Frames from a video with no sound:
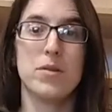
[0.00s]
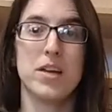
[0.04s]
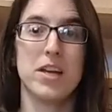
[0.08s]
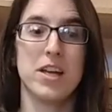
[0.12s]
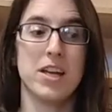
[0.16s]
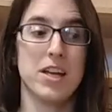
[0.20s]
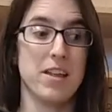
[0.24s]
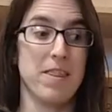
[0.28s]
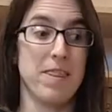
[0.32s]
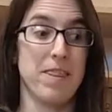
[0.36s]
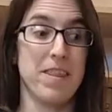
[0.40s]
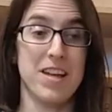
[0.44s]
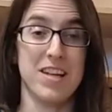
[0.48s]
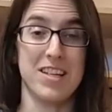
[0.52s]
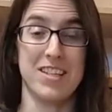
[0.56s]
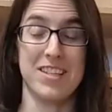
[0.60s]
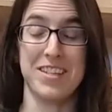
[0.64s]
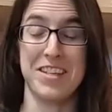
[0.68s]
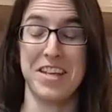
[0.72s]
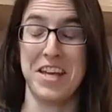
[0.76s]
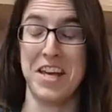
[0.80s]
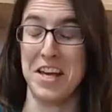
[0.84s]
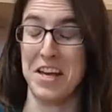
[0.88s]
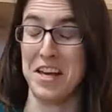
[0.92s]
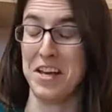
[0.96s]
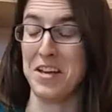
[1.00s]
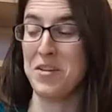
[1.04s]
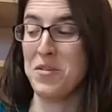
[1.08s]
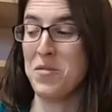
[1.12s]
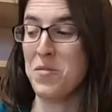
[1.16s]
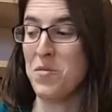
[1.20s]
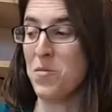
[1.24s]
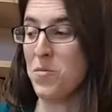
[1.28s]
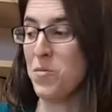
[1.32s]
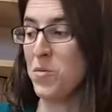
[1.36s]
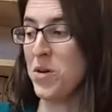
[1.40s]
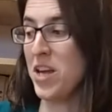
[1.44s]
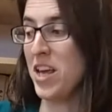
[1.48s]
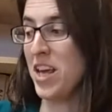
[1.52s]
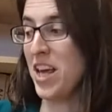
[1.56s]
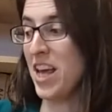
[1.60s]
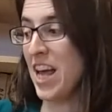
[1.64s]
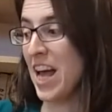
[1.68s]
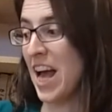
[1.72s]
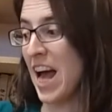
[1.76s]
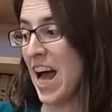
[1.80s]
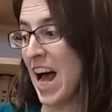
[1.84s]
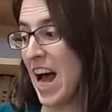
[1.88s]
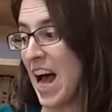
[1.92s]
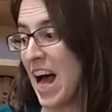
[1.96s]
in this kit,
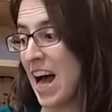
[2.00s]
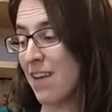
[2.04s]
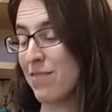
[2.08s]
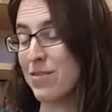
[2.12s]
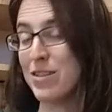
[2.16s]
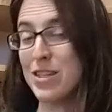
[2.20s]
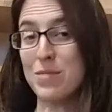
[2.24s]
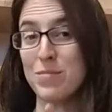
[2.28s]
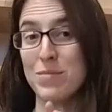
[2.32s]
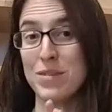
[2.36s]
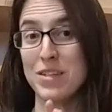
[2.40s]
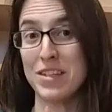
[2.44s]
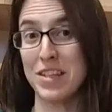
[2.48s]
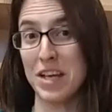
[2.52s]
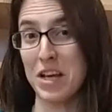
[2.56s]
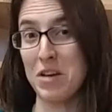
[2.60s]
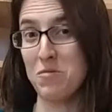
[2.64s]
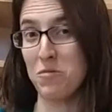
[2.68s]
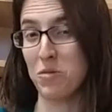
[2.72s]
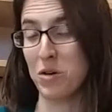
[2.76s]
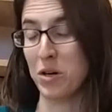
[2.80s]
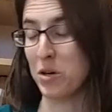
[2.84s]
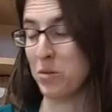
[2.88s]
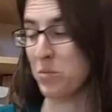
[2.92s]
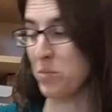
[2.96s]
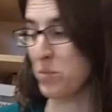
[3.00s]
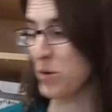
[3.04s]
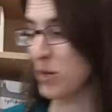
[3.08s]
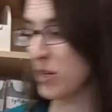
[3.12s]
we have some sight word